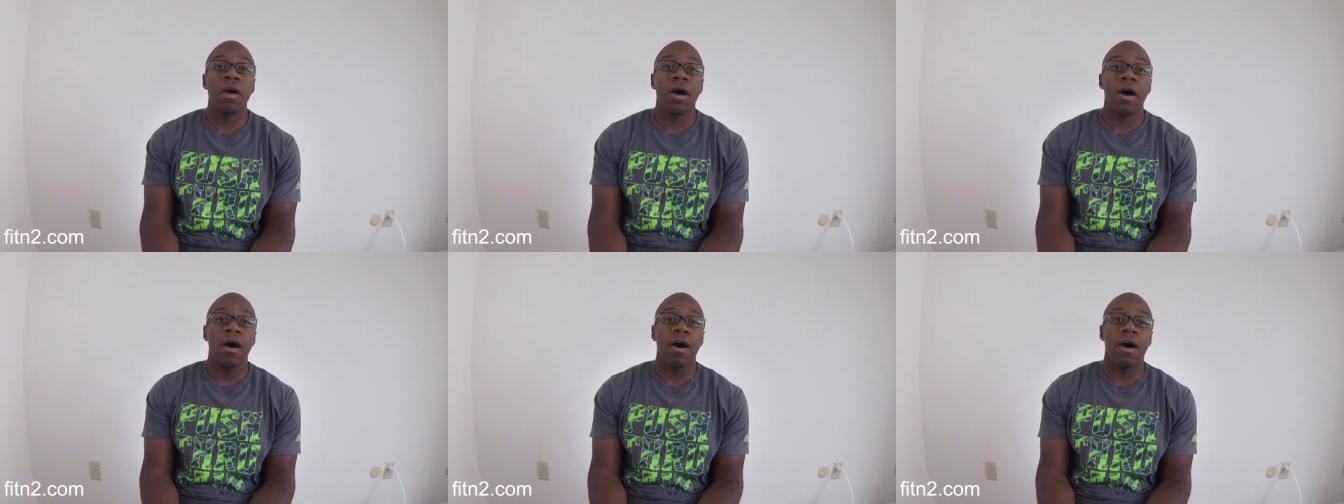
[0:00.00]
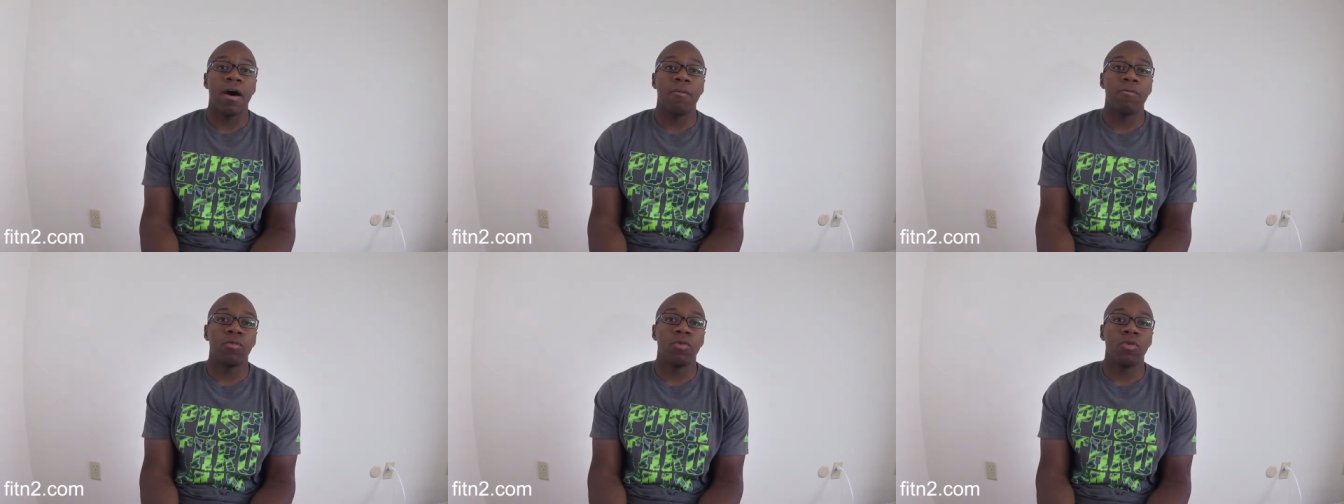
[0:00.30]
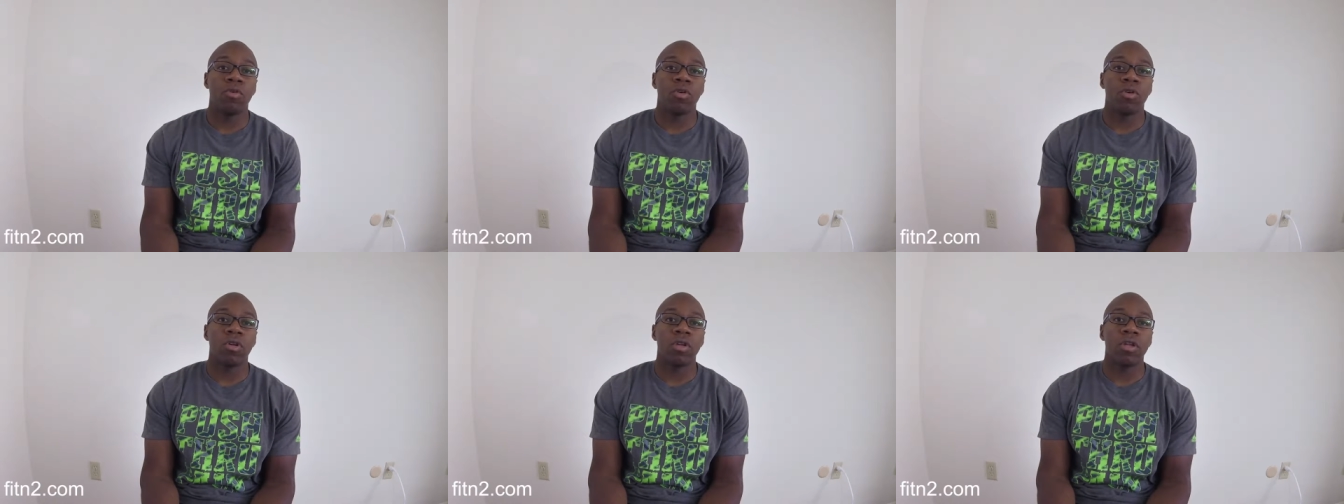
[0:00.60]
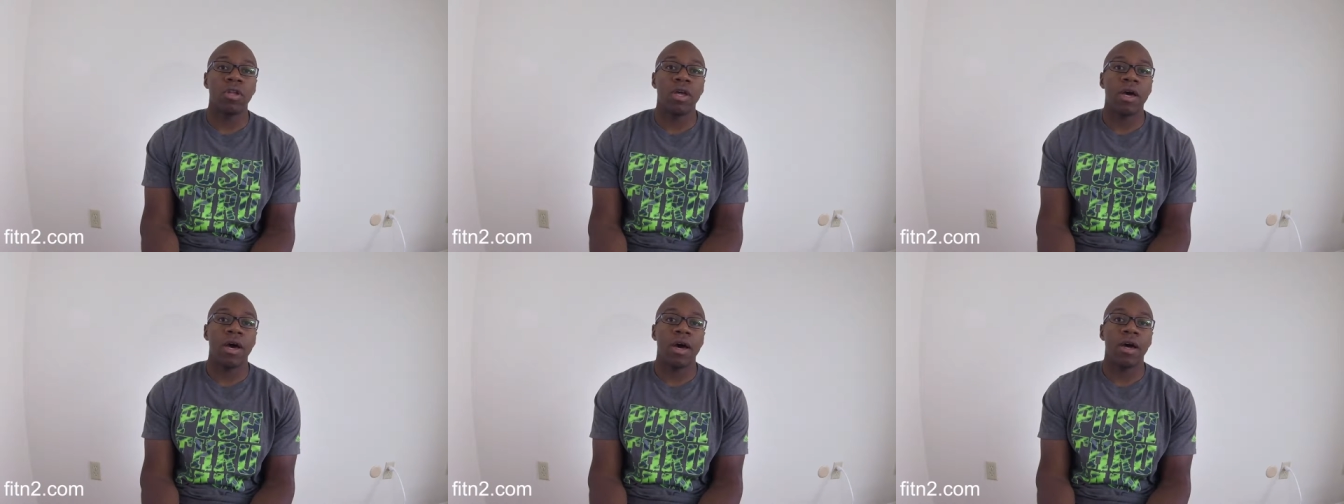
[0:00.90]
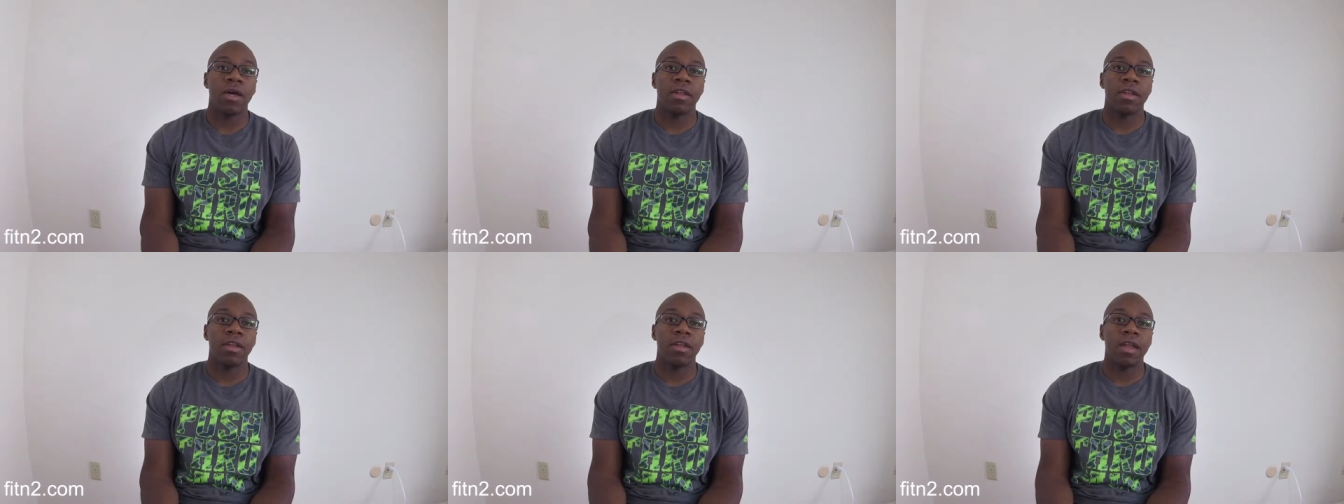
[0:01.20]
I'm doing
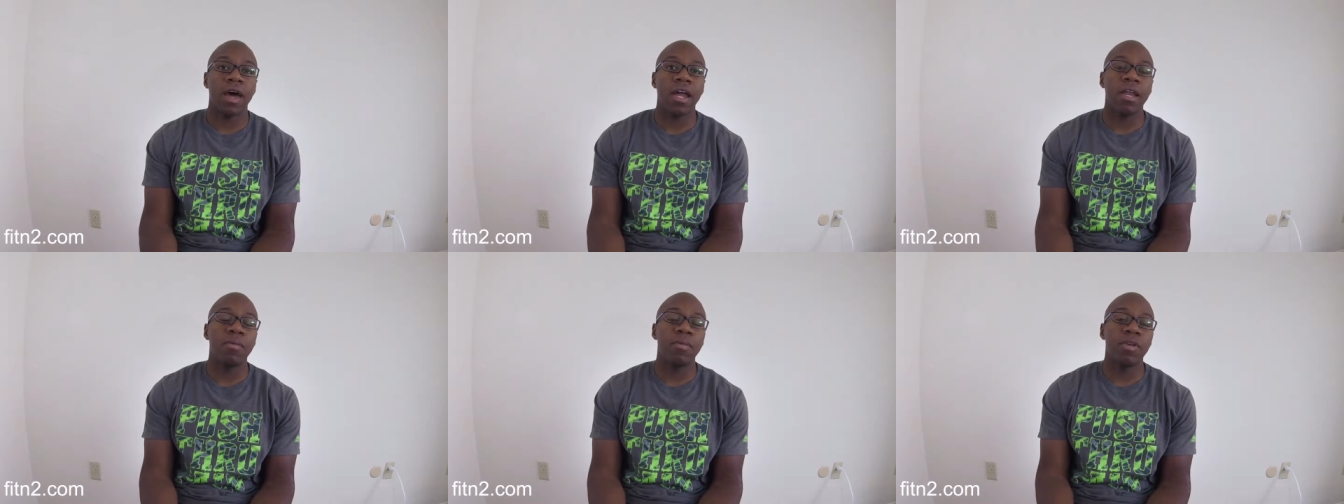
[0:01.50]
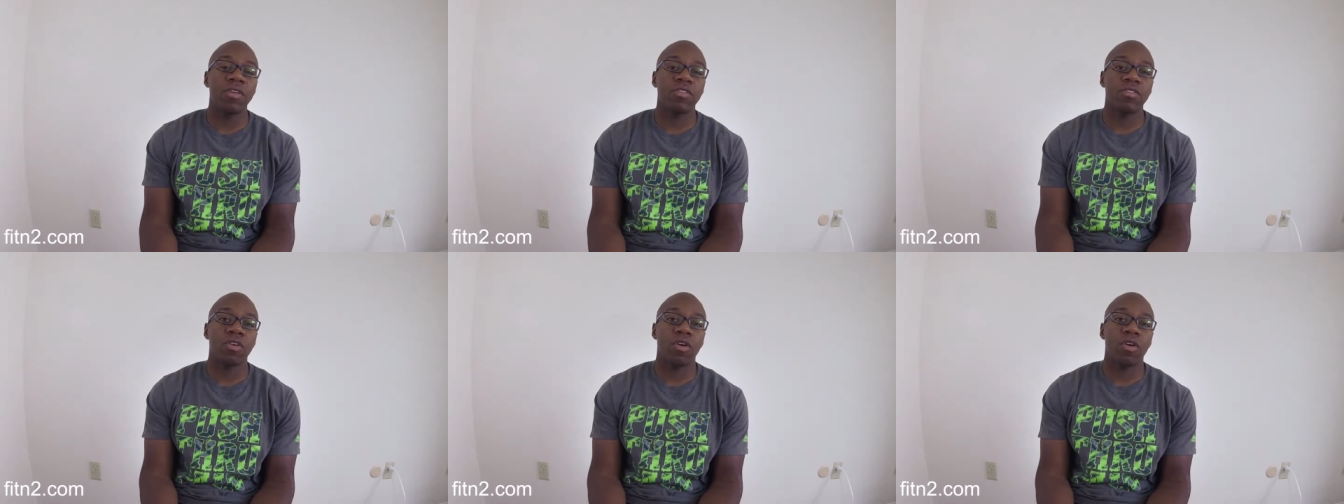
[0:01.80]
uh, 90 minutes